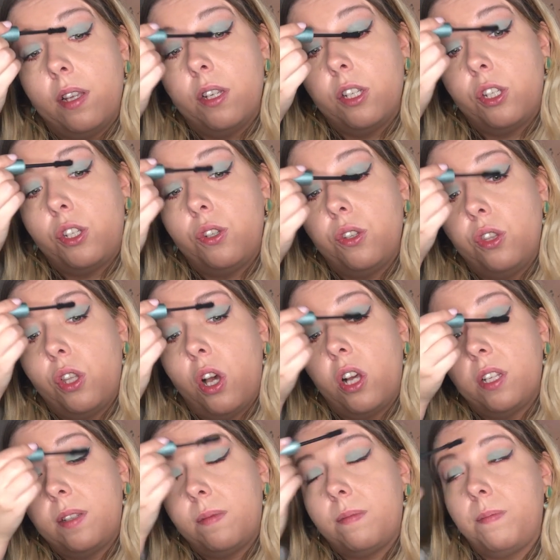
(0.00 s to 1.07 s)
should
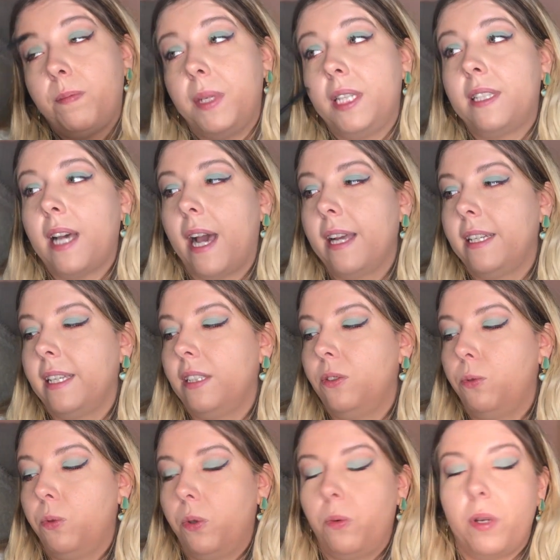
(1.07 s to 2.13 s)
not be tied
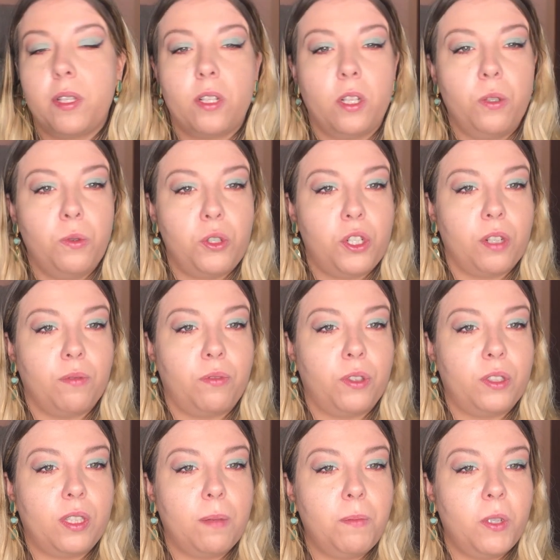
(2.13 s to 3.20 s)
into a resolution. For
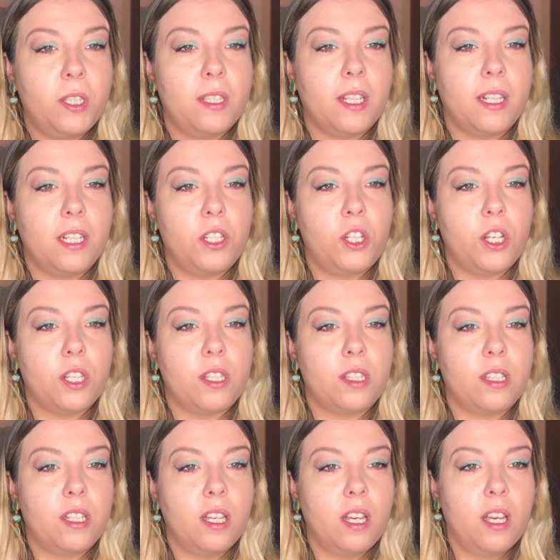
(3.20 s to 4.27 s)
some reason, it just
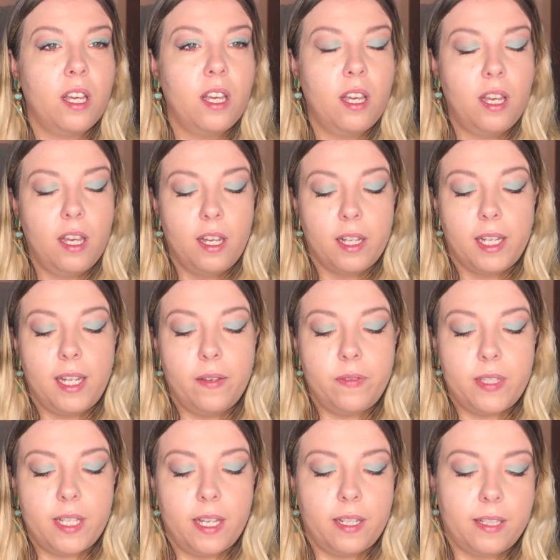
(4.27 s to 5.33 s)

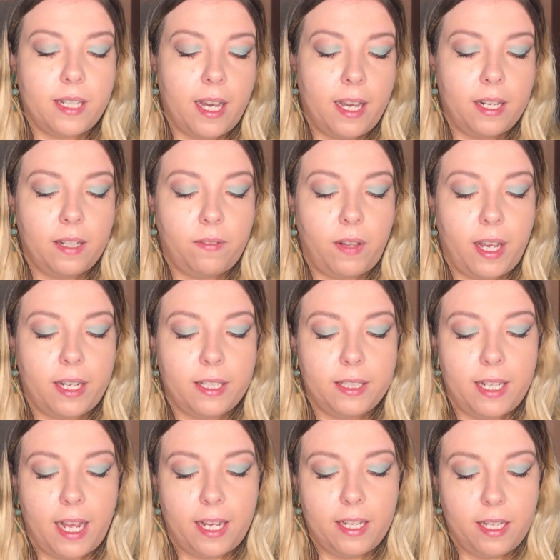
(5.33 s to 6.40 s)
gives it kind of like a
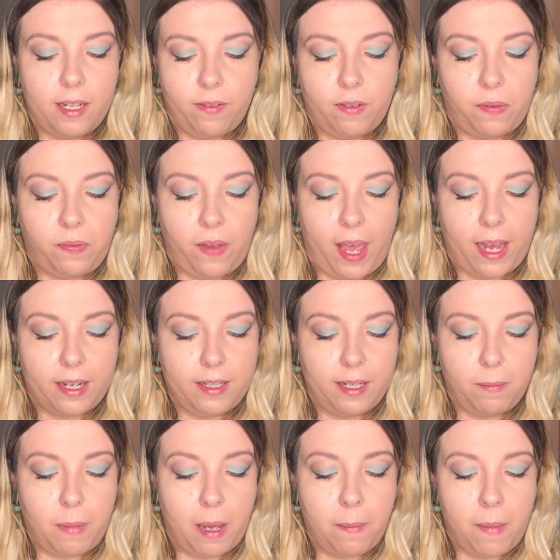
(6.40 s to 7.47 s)
negative effect
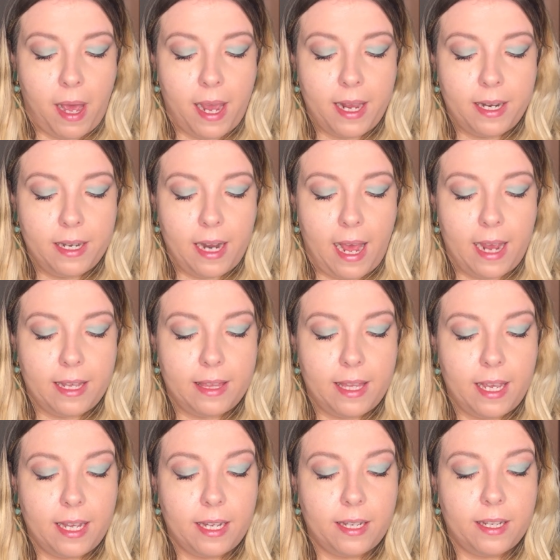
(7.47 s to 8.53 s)
in my mind. I
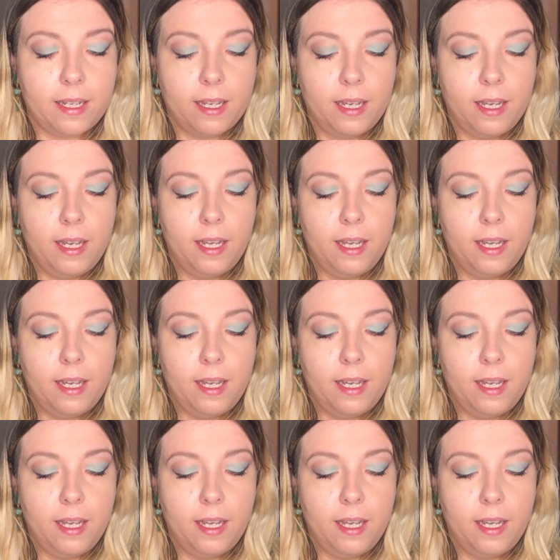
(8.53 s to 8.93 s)
think